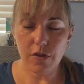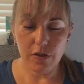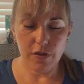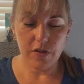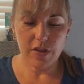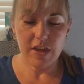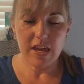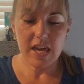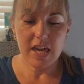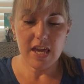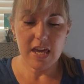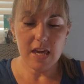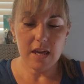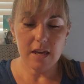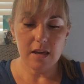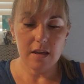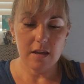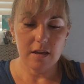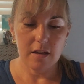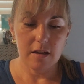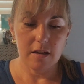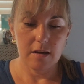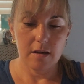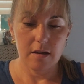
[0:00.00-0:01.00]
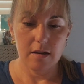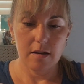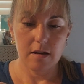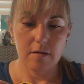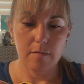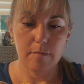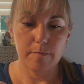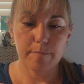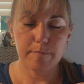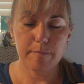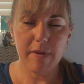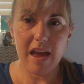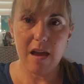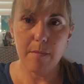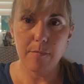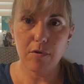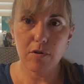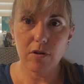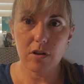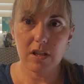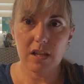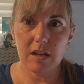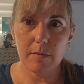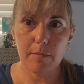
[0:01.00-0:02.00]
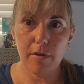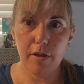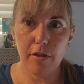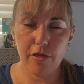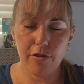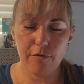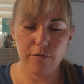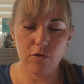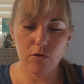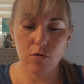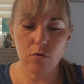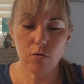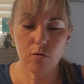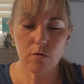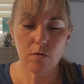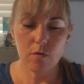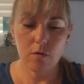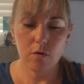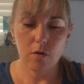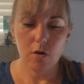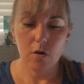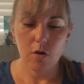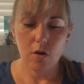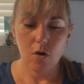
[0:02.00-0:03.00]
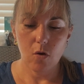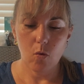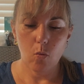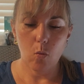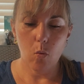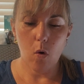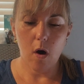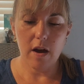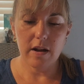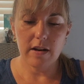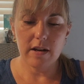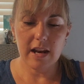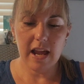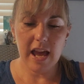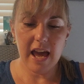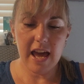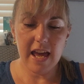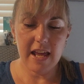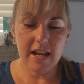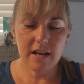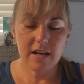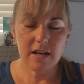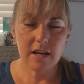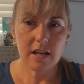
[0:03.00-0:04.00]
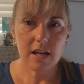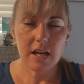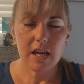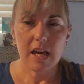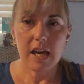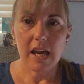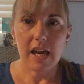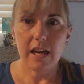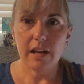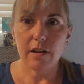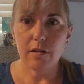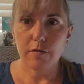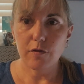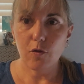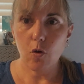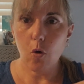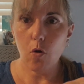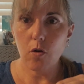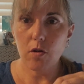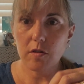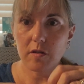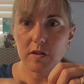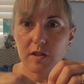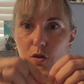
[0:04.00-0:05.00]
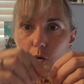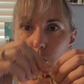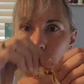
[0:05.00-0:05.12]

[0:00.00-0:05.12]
the paper clip through one end. And of course you